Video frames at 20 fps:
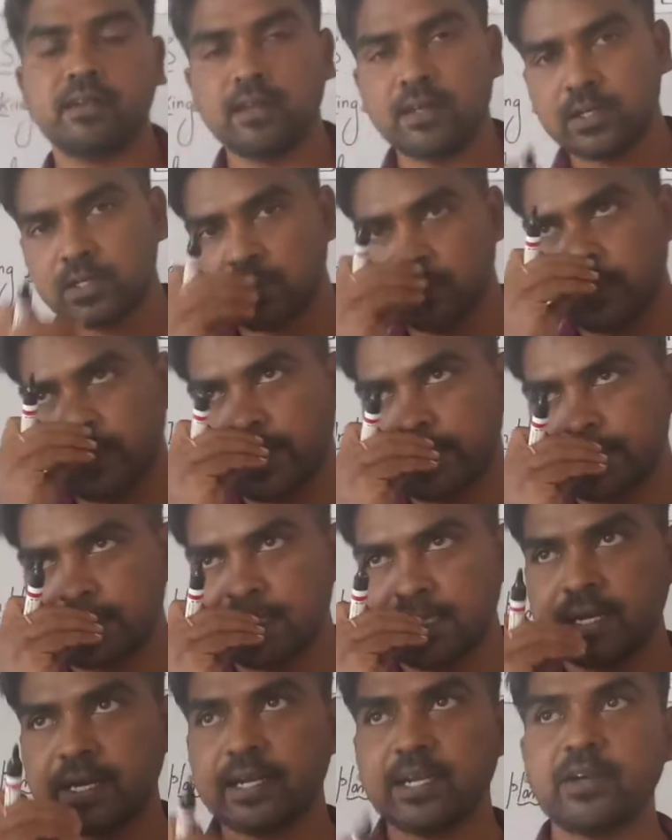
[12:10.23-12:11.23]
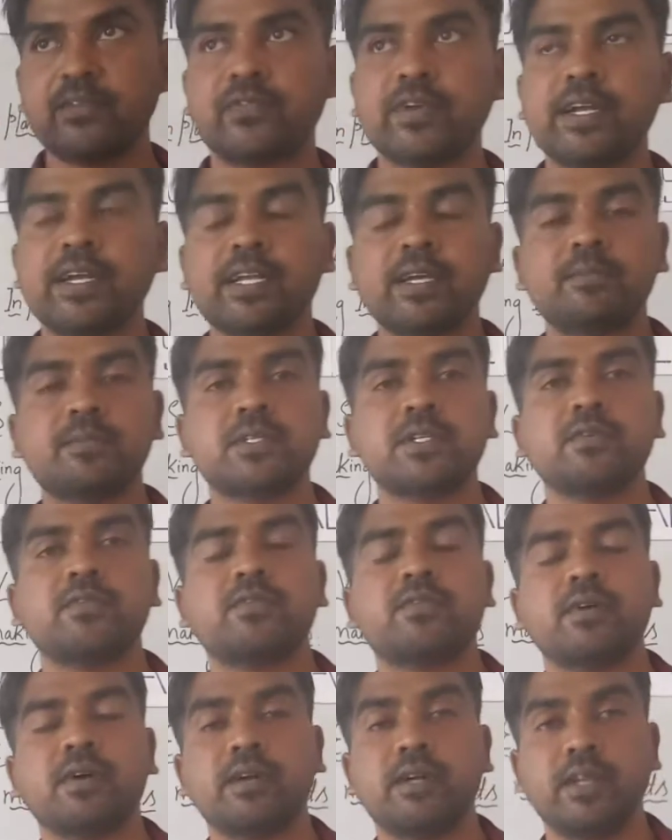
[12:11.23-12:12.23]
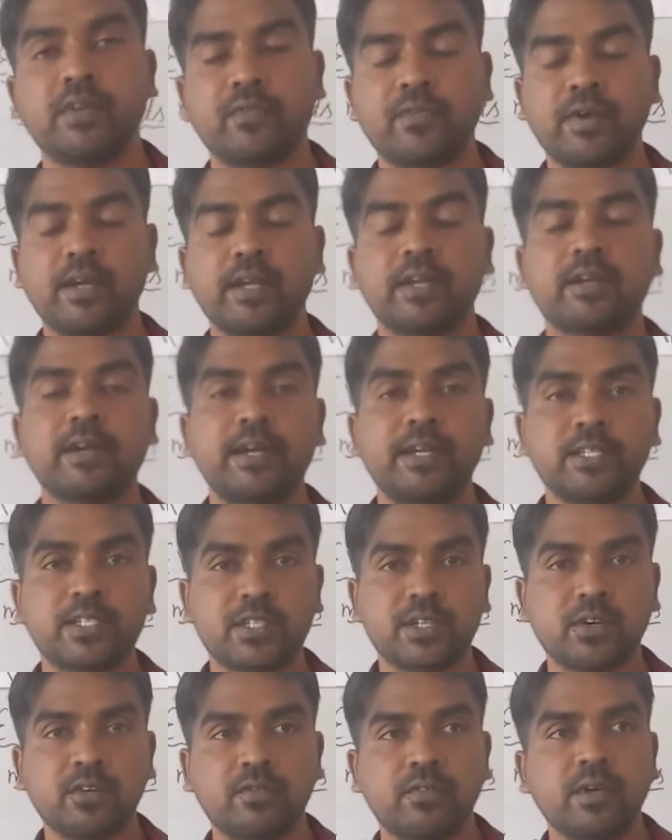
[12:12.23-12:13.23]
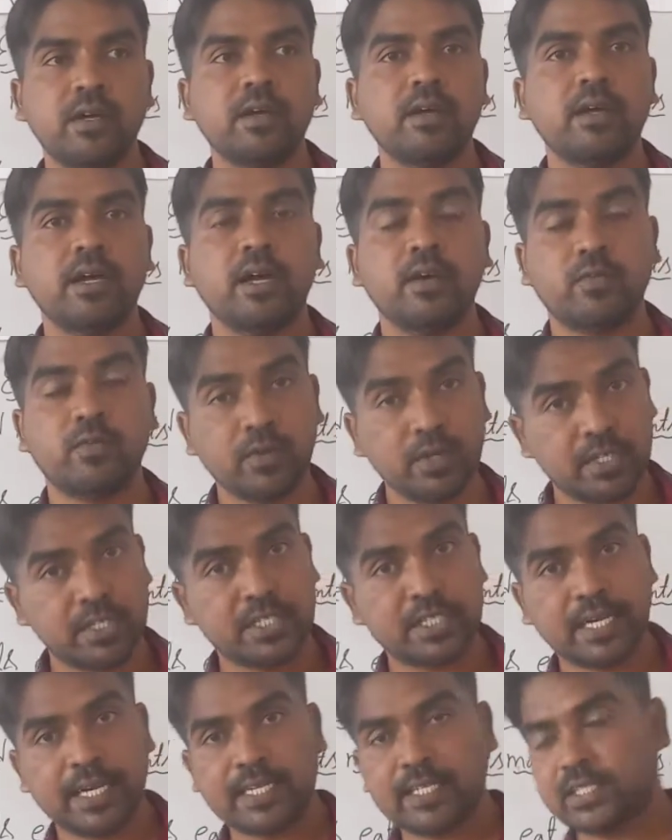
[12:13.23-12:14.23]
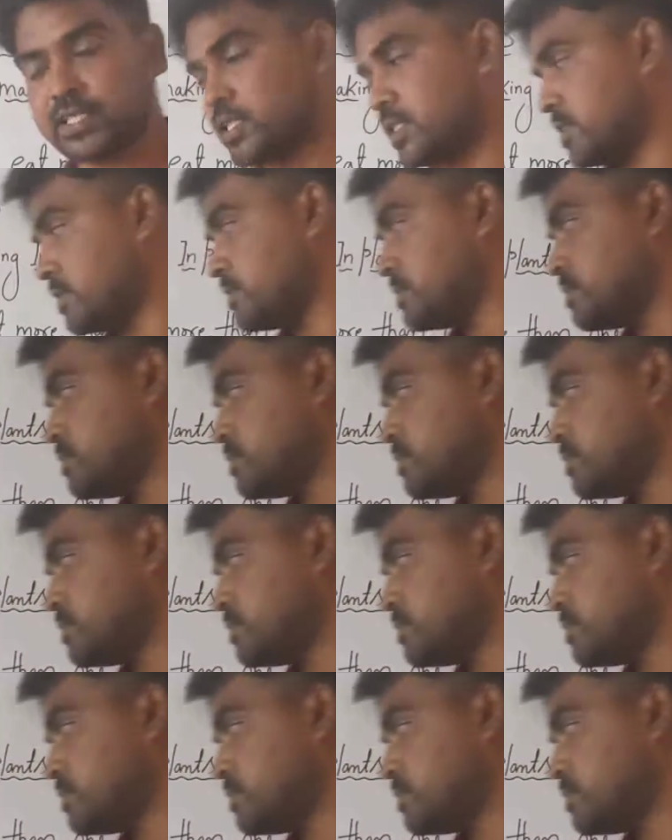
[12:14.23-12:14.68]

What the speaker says: So we can see different types of different kinds of food chains.